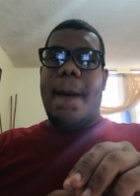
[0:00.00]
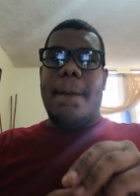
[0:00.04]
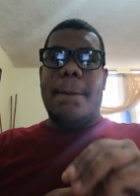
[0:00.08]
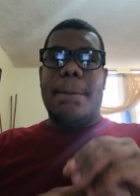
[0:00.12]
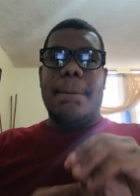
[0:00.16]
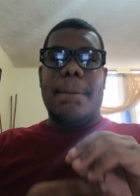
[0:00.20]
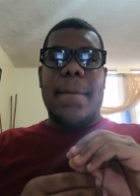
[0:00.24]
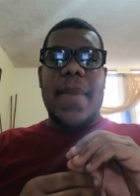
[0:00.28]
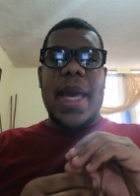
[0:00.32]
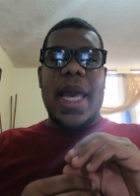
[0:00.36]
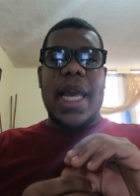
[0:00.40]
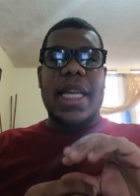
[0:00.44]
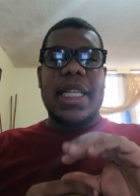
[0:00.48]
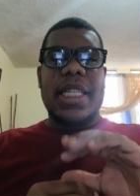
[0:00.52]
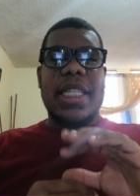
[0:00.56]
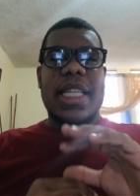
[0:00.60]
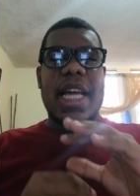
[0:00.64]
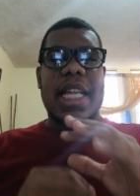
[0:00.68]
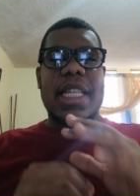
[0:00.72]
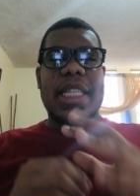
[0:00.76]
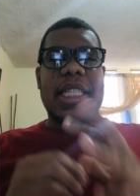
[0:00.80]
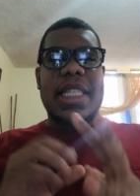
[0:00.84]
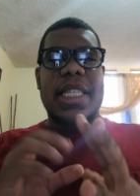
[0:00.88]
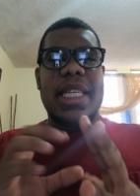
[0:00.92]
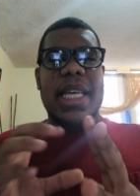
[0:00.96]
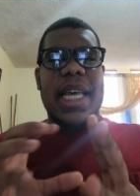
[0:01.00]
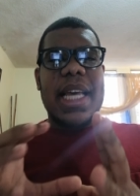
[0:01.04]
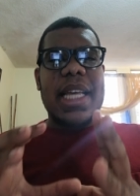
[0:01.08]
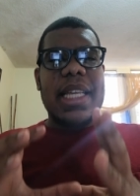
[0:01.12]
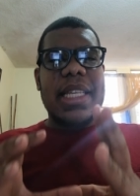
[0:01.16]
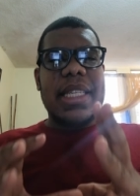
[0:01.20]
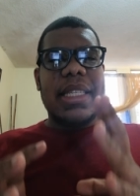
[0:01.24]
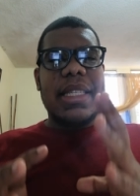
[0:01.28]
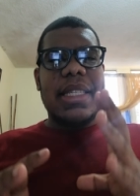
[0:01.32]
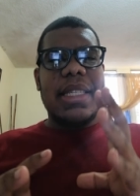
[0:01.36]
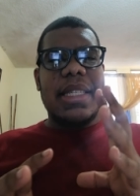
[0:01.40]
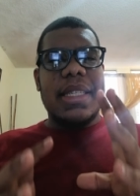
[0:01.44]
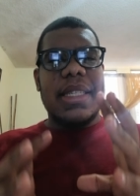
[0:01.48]
make that
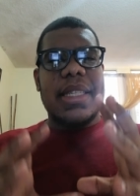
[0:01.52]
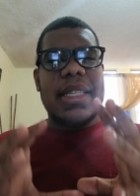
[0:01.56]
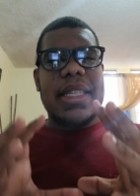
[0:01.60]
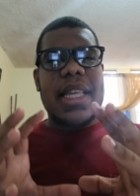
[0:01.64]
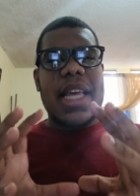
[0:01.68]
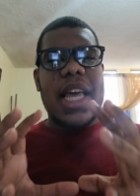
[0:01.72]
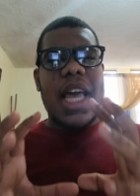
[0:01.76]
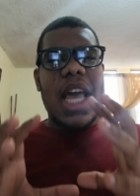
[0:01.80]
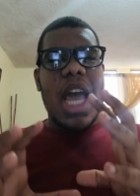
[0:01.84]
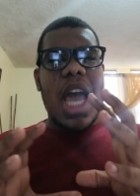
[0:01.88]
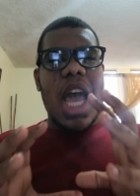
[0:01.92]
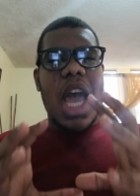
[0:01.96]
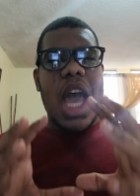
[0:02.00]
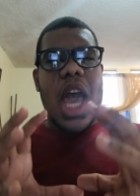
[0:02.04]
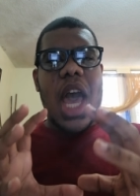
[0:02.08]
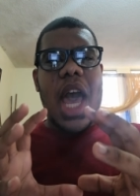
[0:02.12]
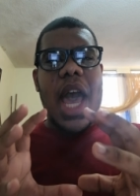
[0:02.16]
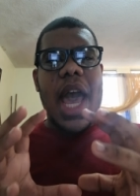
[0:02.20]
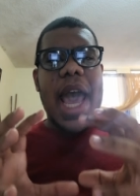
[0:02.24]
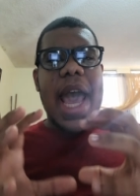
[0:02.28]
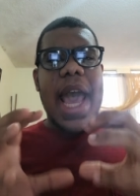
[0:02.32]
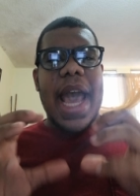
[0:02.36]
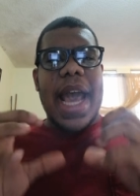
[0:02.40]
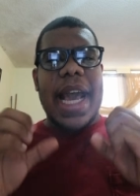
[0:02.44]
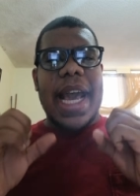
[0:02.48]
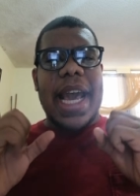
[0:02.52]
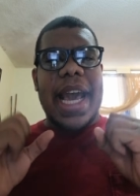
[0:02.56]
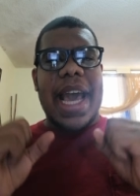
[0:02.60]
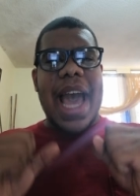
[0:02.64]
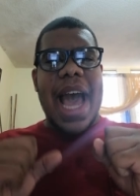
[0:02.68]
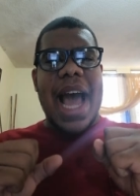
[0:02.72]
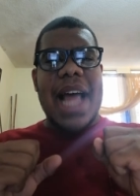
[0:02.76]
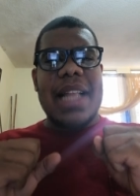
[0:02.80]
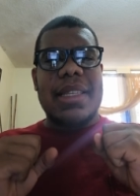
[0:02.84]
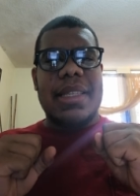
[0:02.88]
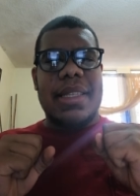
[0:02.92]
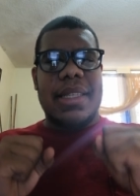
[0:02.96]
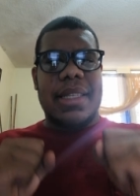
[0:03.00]
this
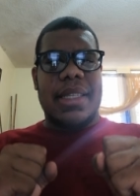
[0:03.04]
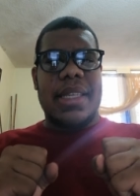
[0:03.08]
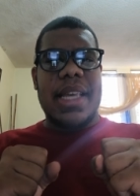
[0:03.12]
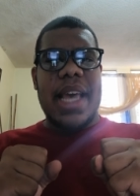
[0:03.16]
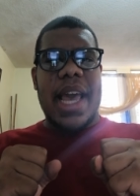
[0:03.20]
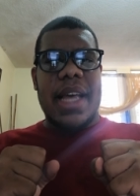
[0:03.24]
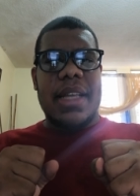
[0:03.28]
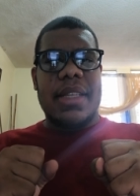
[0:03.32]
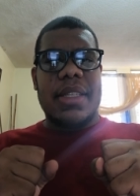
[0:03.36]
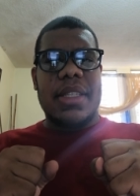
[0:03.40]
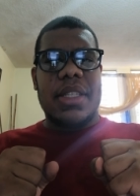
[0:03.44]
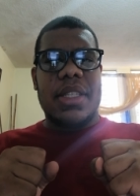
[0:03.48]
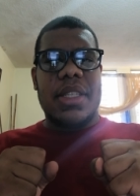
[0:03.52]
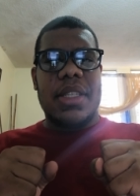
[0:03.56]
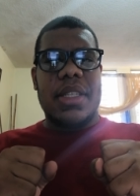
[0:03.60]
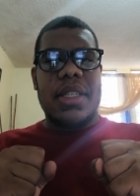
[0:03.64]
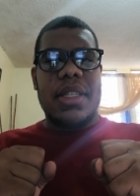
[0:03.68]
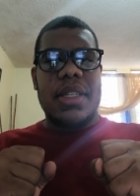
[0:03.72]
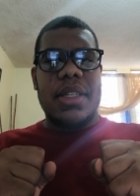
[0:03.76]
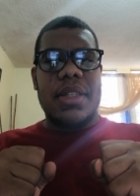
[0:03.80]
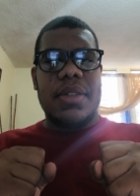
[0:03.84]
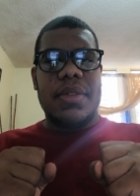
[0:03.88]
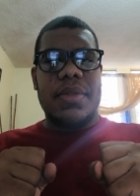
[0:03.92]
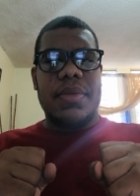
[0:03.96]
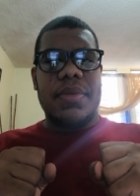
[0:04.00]
got sense.